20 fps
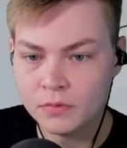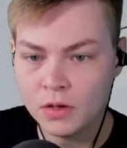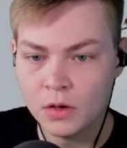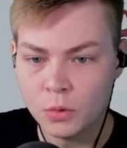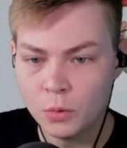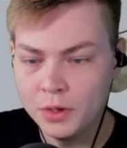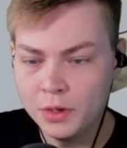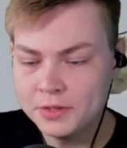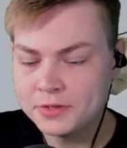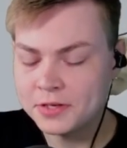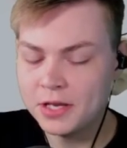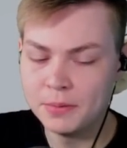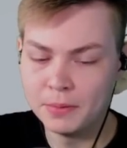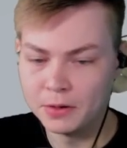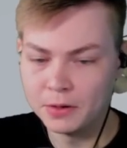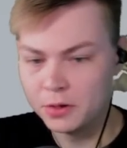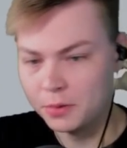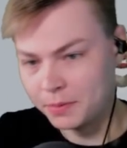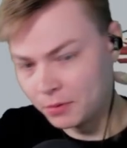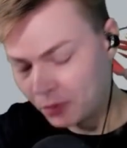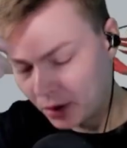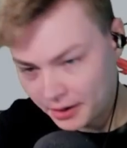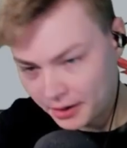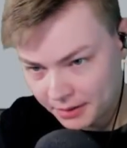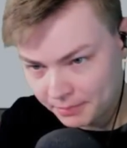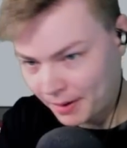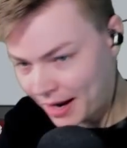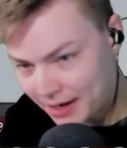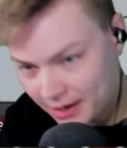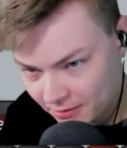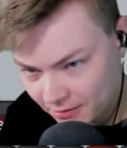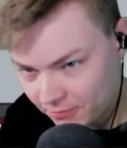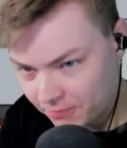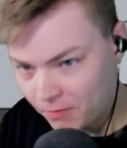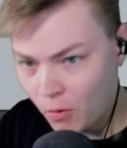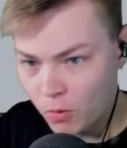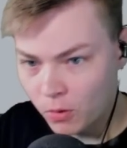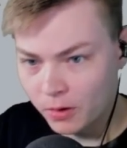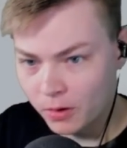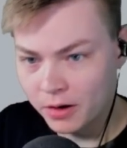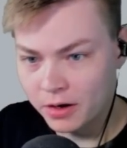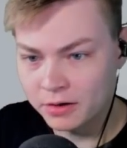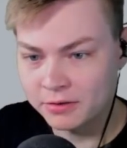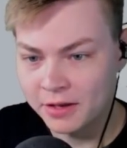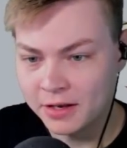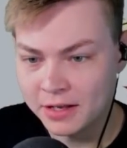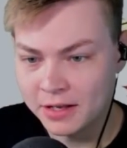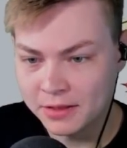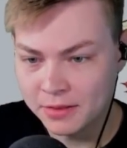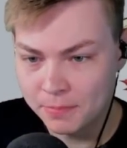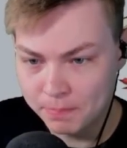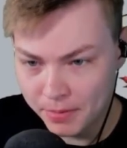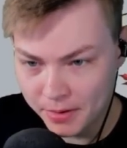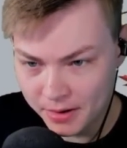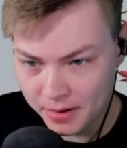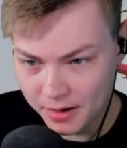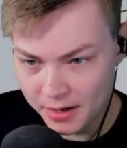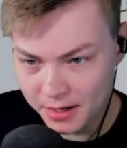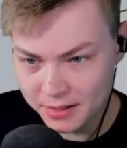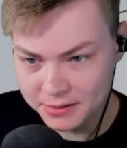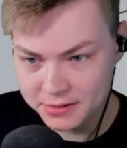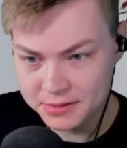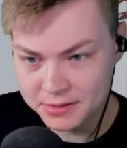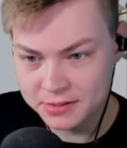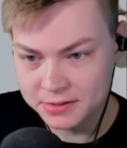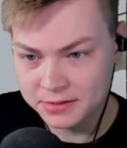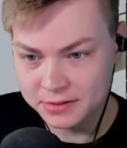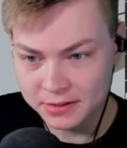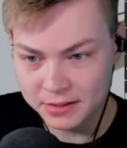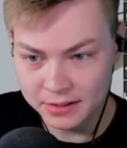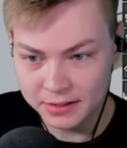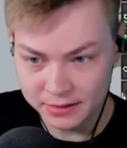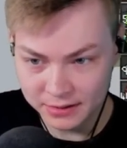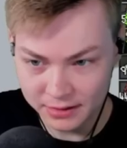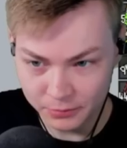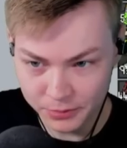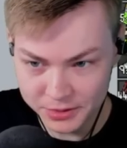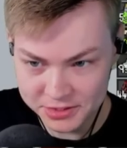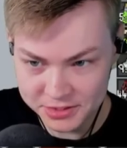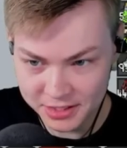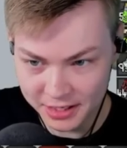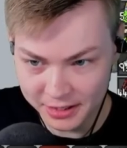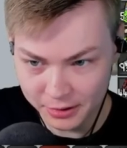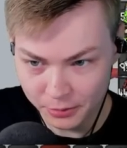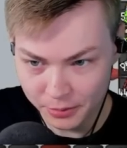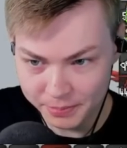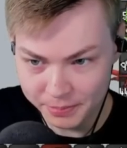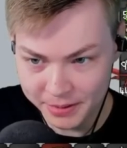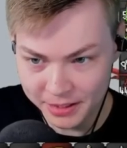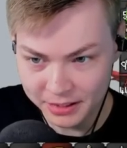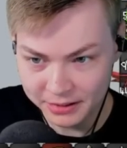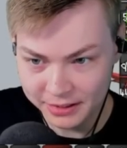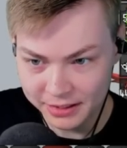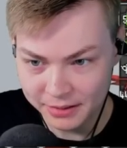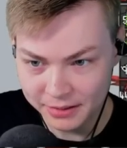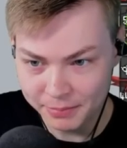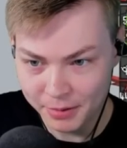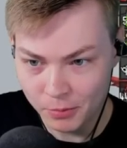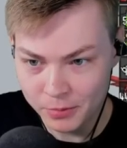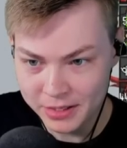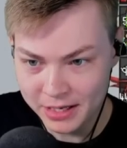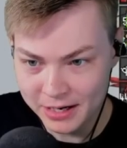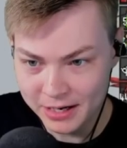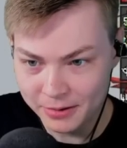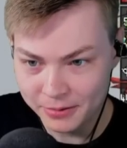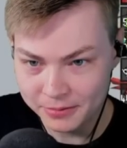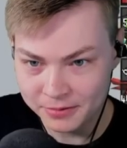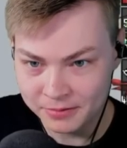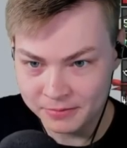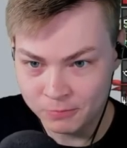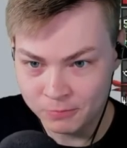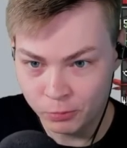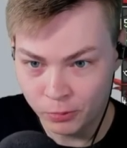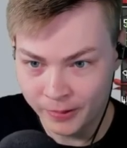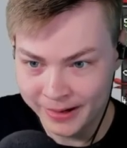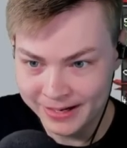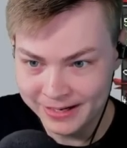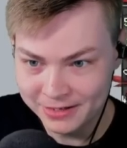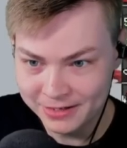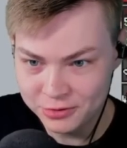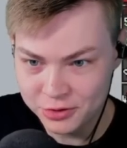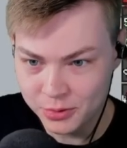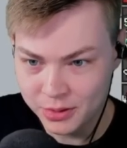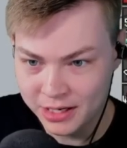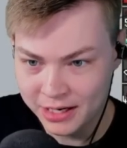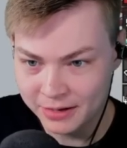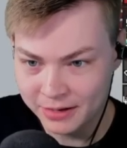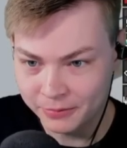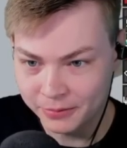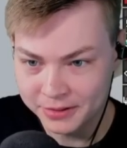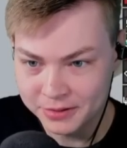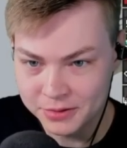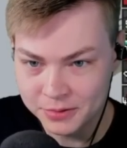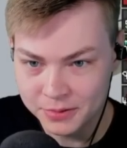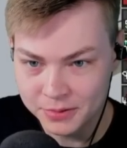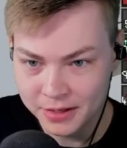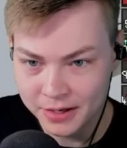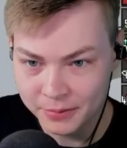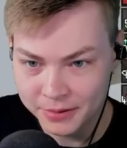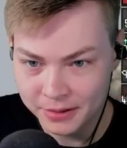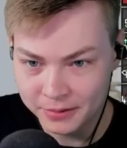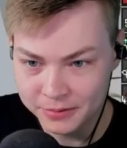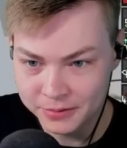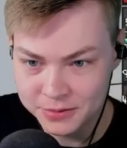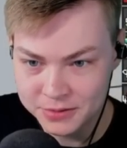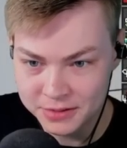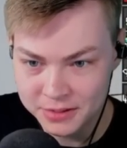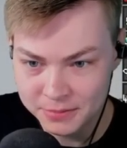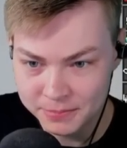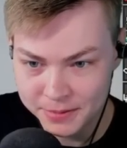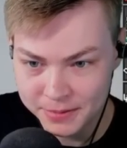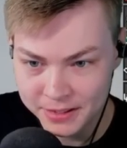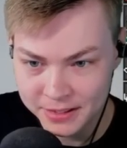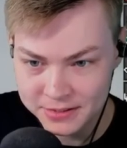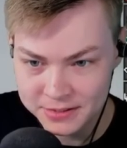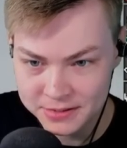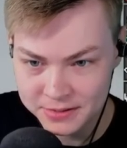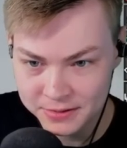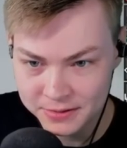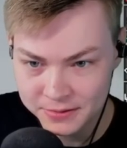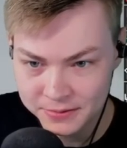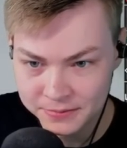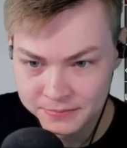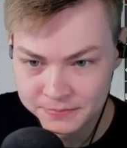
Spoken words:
With Tebow, you'd be running back and forth, hitting the boss, resetting her repeatedly, but without range, you can't really do that without losing DPS, so...